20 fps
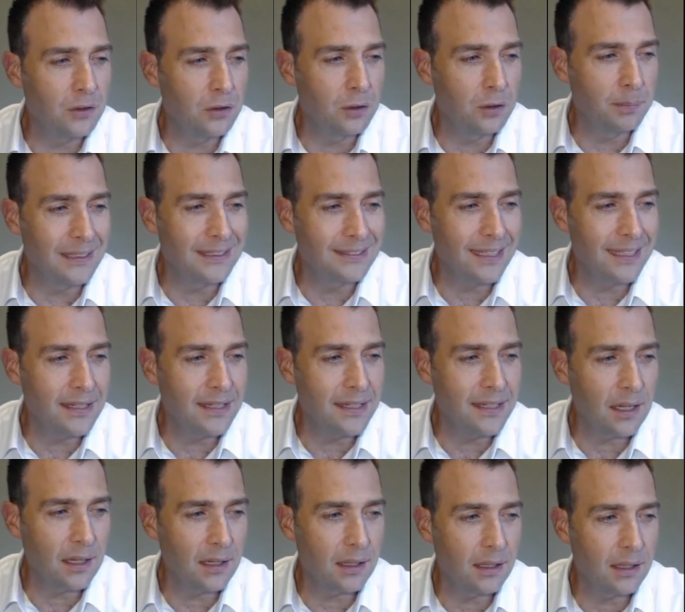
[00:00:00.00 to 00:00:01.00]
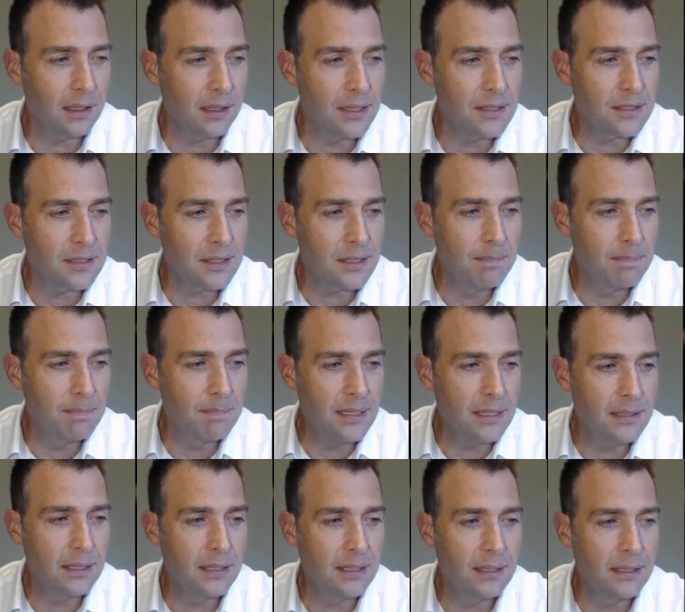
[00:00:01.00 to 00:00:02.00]
you'll be sending a client a
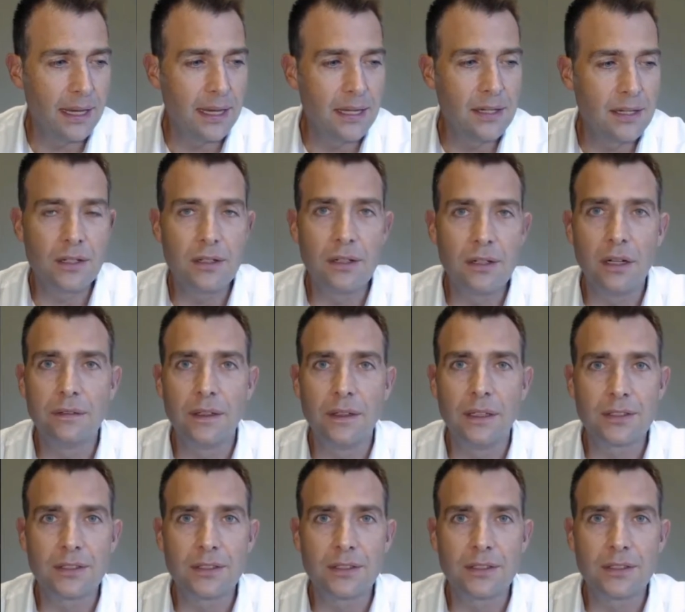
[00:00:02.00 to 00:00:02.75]
bid and an offer.